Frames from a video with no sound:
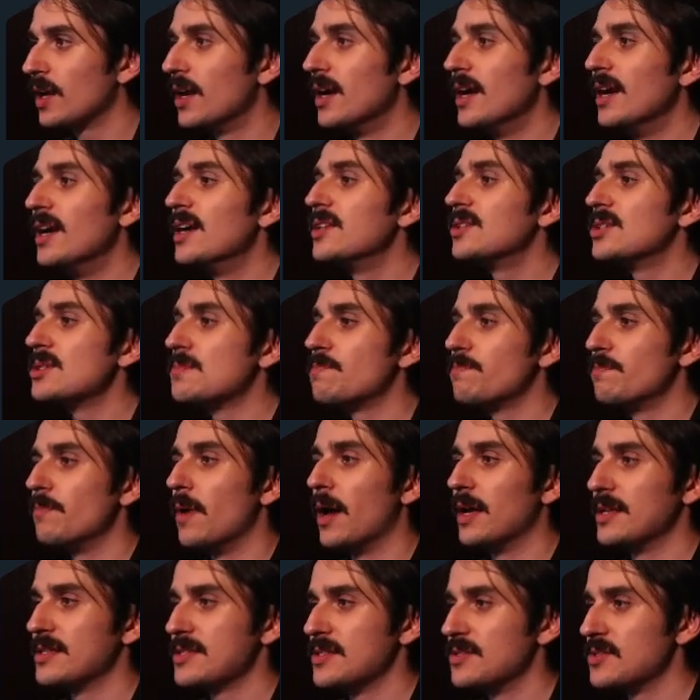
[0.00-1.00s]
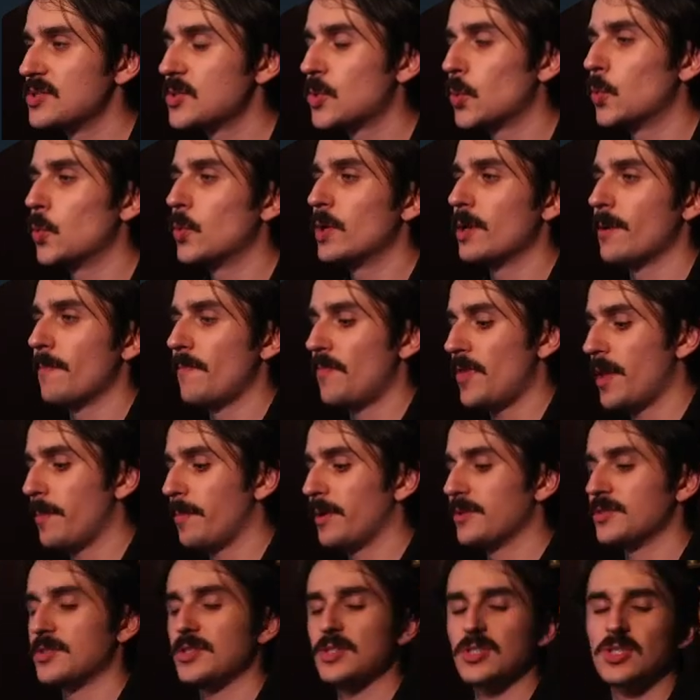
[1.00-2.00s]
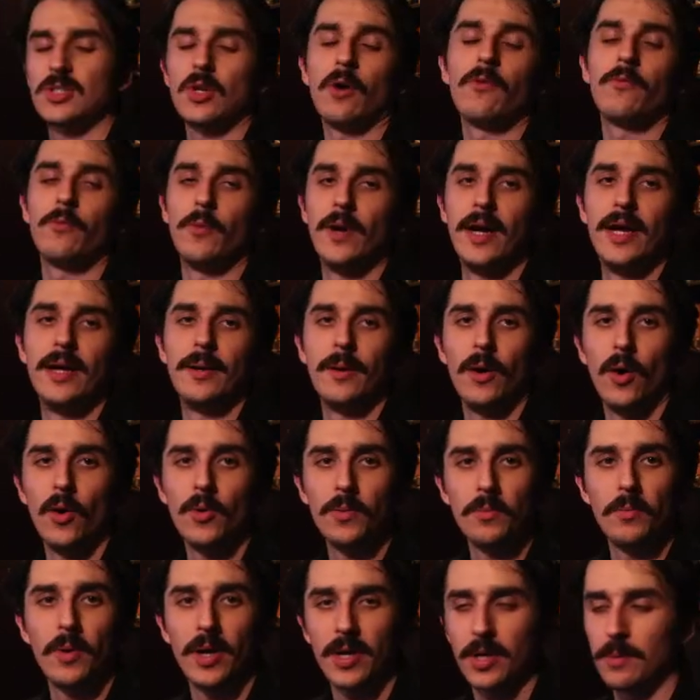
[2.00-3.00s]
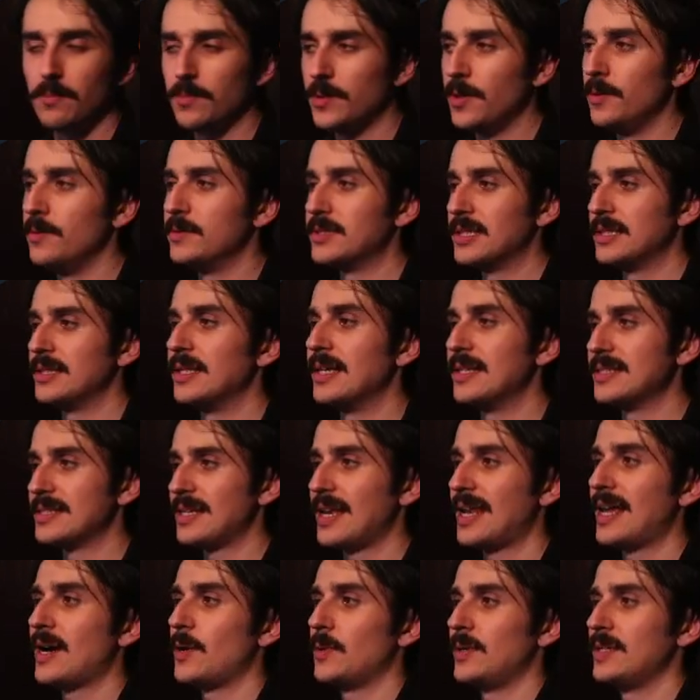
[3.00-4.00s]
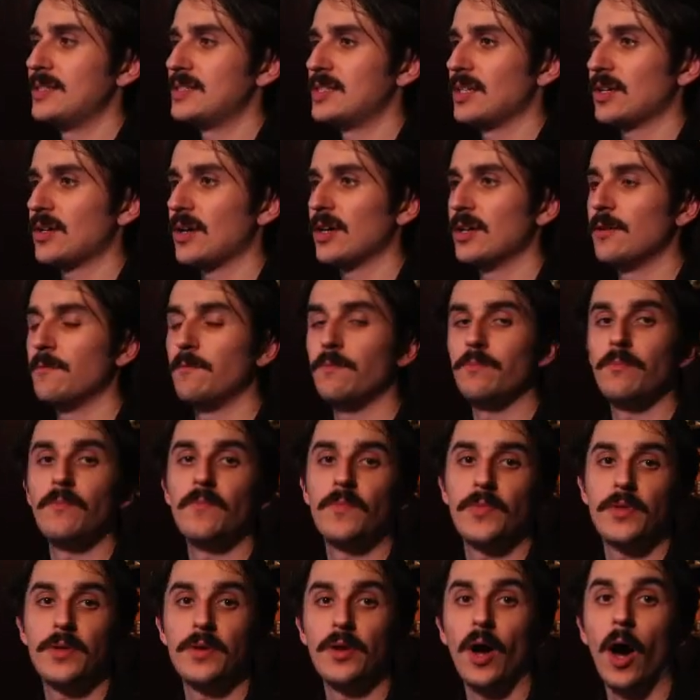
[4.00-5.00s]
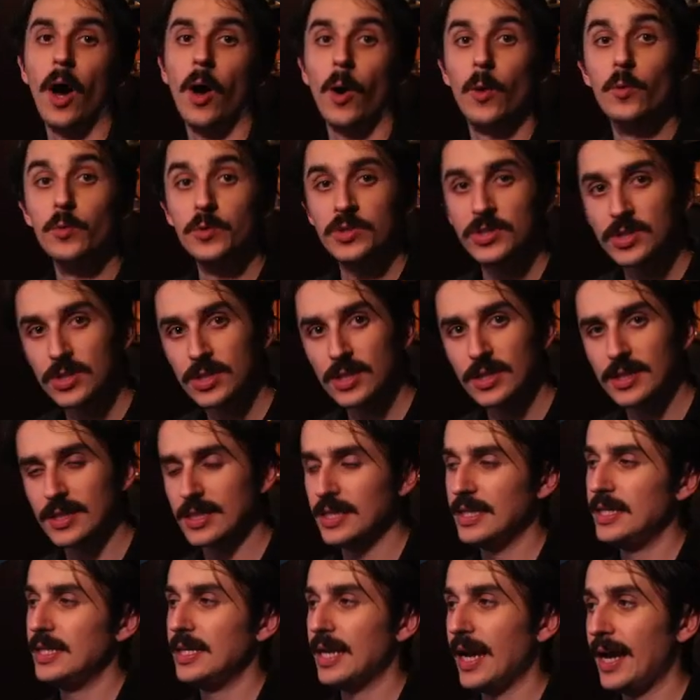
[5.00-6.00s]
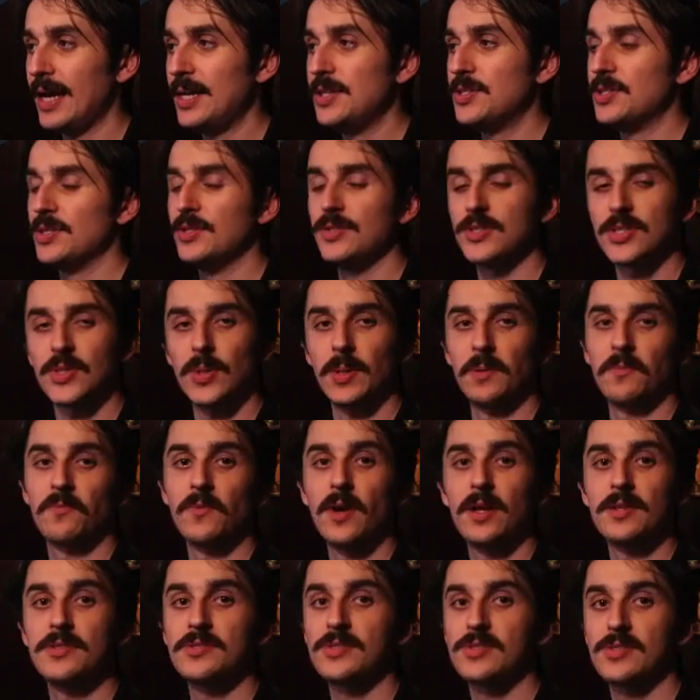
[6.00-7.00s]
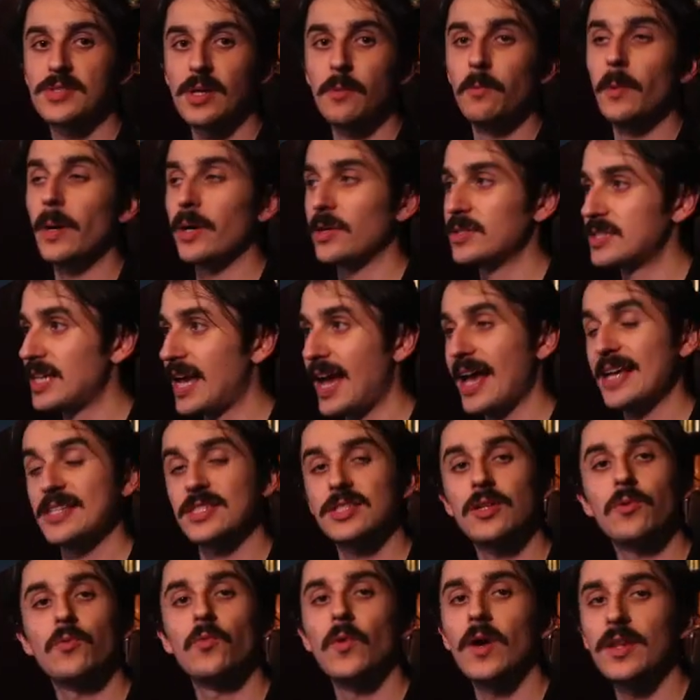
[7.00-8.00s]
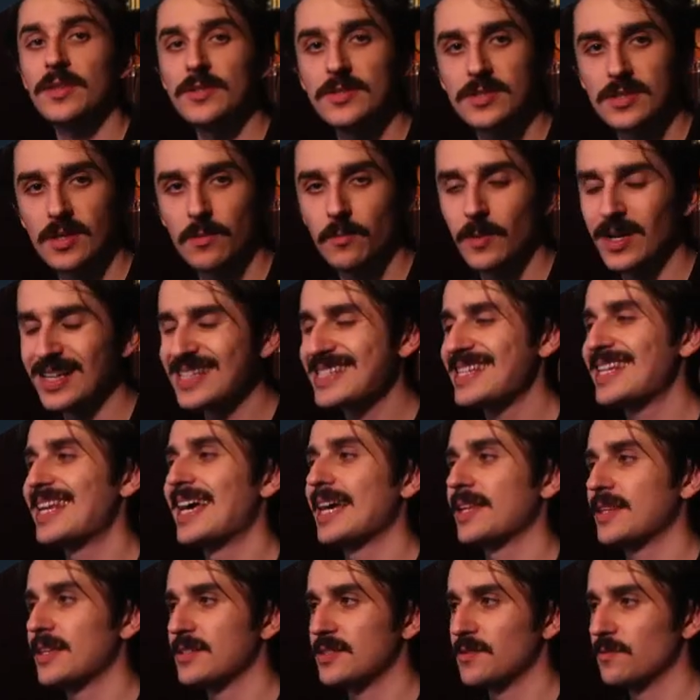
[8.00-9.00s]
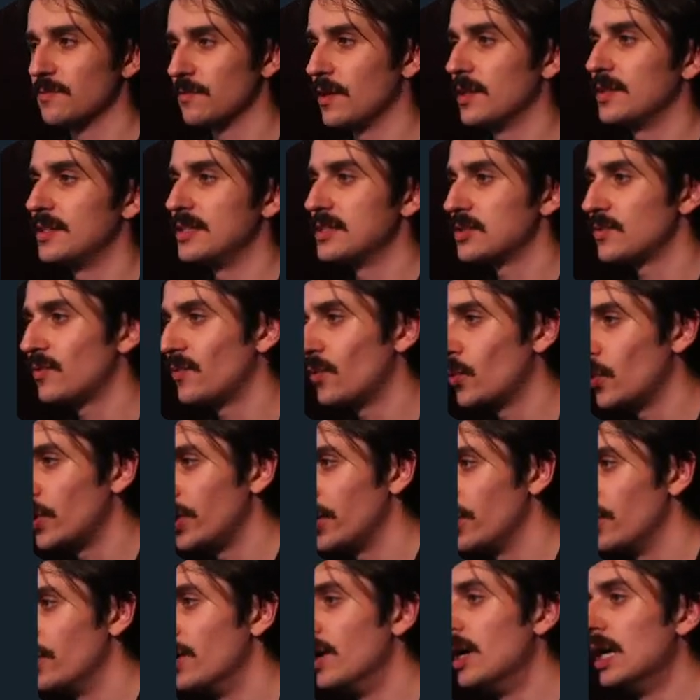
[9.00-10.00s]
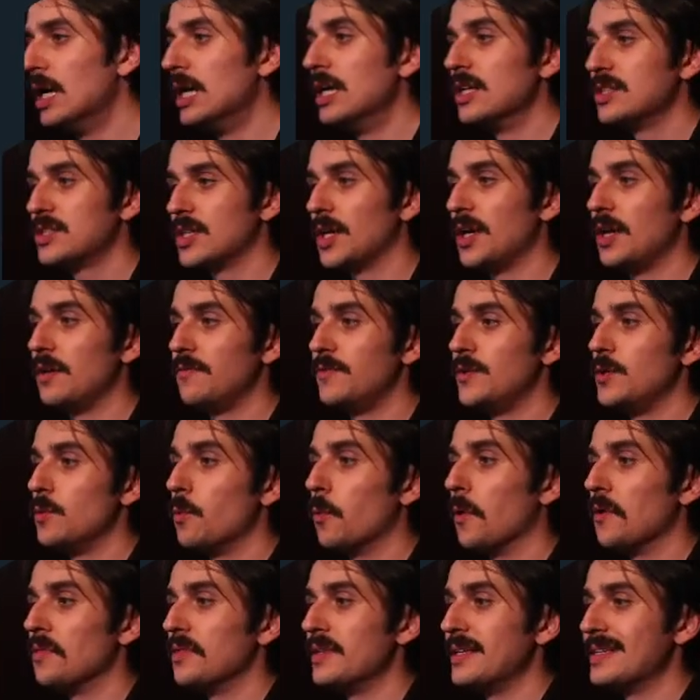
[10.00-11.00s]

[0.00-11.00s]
just has installed a bunch of software on my computer that has allowed it to kind of host the agent so it runs somewhere, because it has to run somewhere. Slack doesn't run this for you. So if you want this